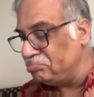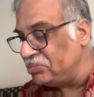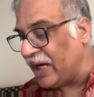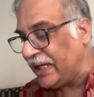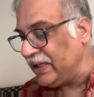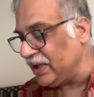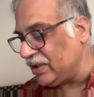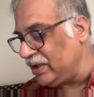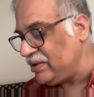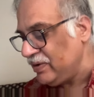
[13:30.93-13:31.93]
9
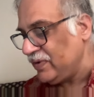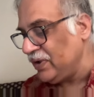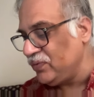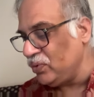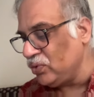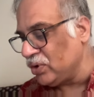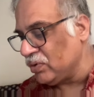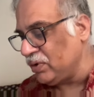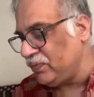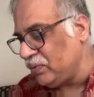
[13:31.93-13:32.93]
at least, even if you
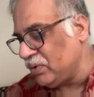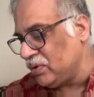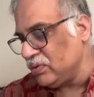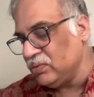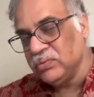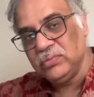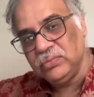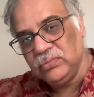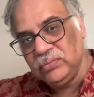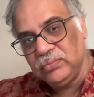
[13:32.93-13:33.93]
want to
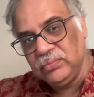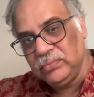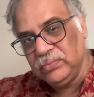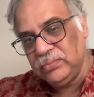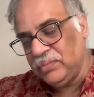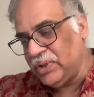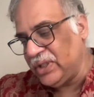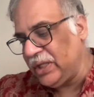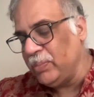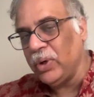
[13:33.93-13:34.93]

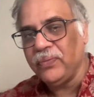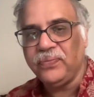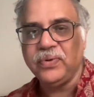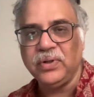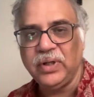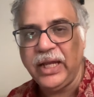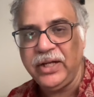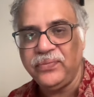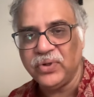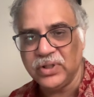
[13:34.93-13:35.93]
skip off
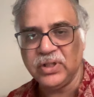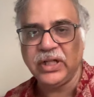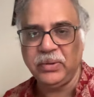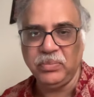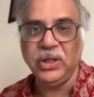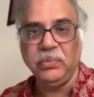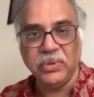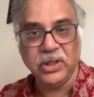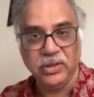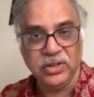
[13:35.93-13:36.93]
8 for the time being,
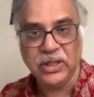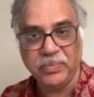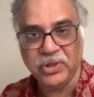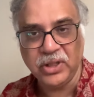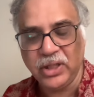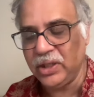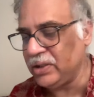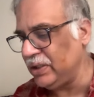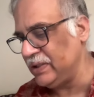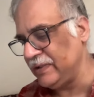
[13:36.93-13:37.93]
but chapter 9
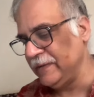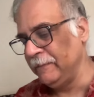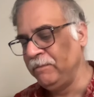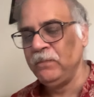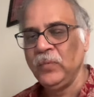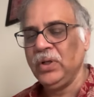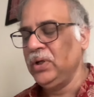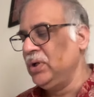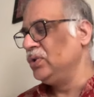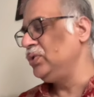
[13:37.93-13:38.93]
at least.
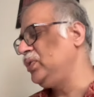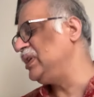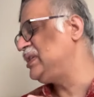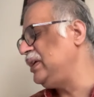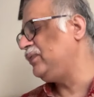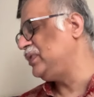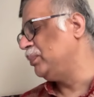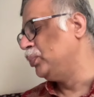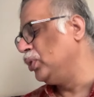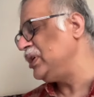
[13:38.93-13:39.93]
So you can see the
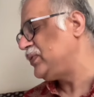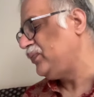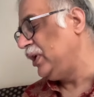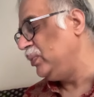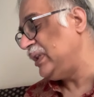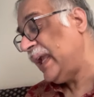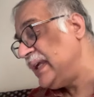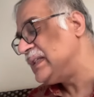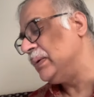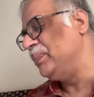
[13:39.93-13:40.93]
book is filled with
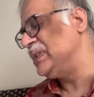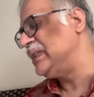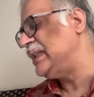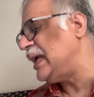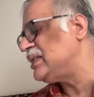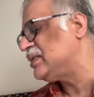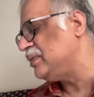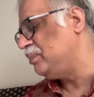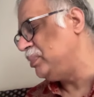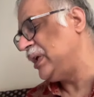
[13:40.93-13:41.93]
examples, and that's the
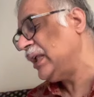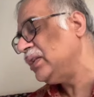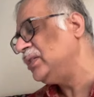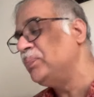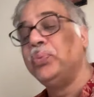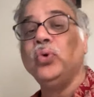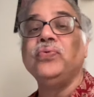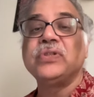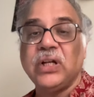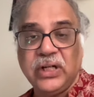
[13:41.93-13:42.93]
big, and the
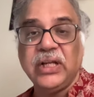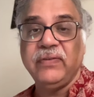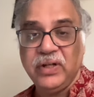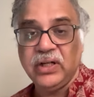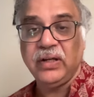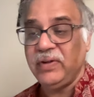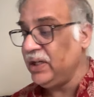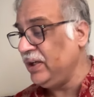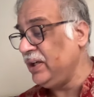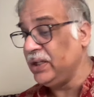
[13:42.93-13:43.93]
proofs are given
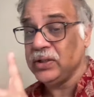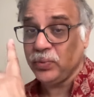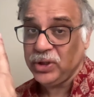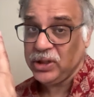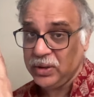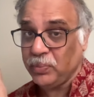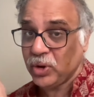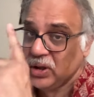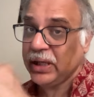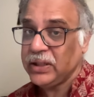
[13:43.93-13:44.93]
in details, which is
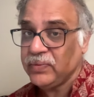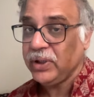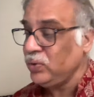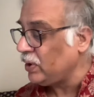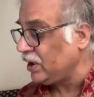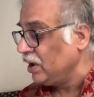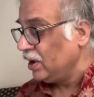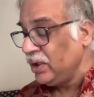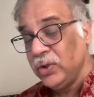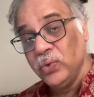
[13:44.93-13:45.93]
important. That is why you can
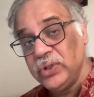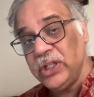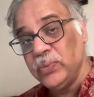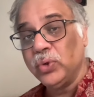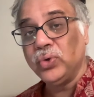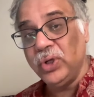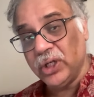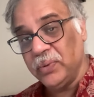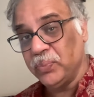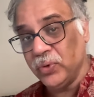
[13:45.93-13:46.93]
use this book to
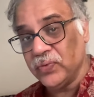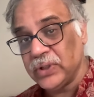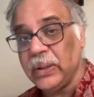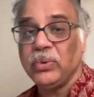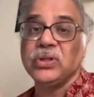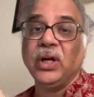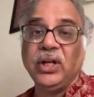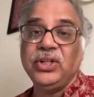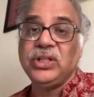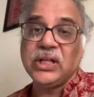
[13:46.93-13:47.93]
learn proofs. Suppose
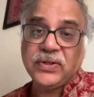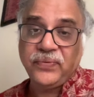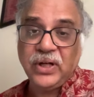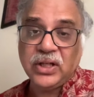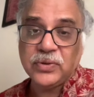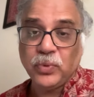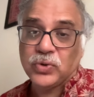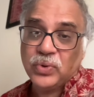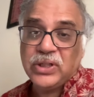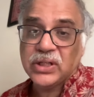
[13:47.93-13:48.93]
just finance books
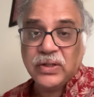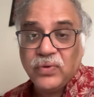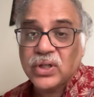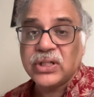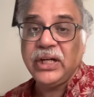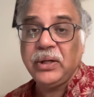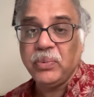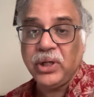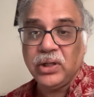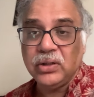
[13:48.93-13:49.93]
will just give you a
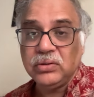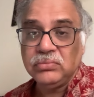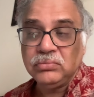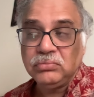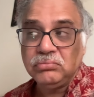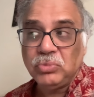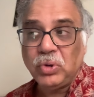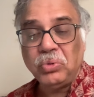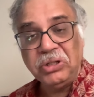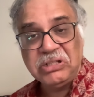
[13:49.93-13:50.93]
statement.
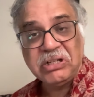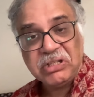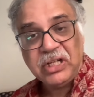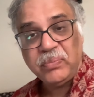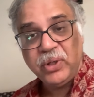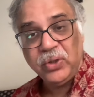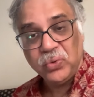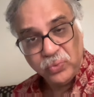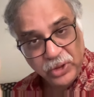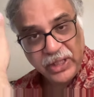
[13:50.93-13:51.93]
Is the statement
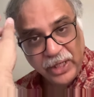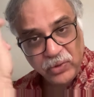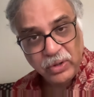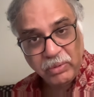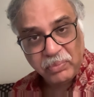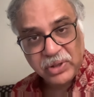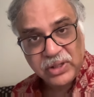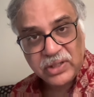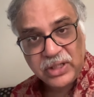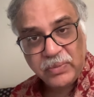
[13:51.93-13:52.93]
true? Can you remember
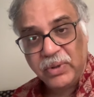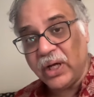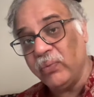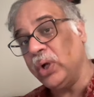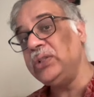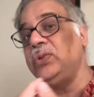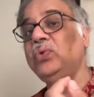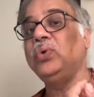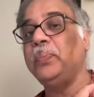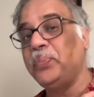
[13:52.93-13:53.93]
the statement? Once you
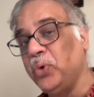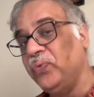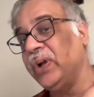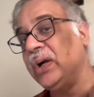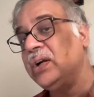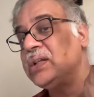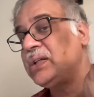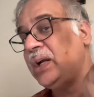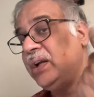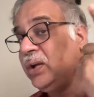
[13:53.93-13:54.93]
do a proof and
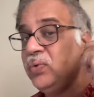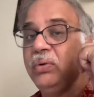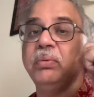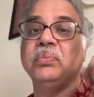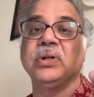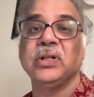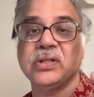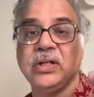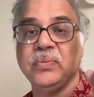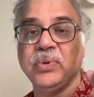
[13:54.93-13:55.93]
understand it, you remember the
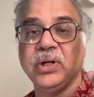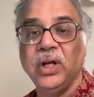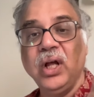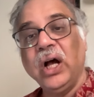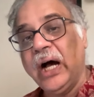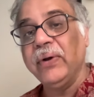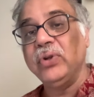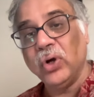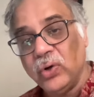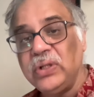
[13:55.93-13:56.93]
statement. I
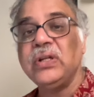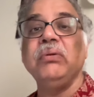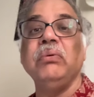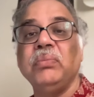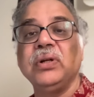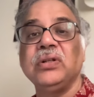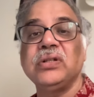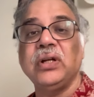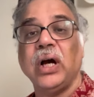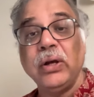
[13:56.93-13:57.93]
will always remember the
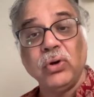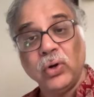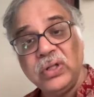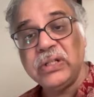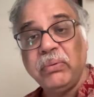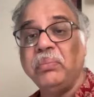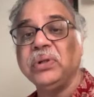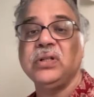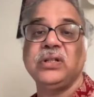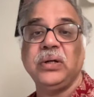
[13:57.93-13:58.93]

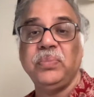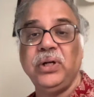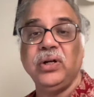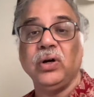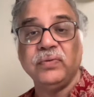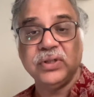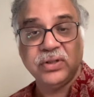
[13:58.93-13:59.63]
statement of a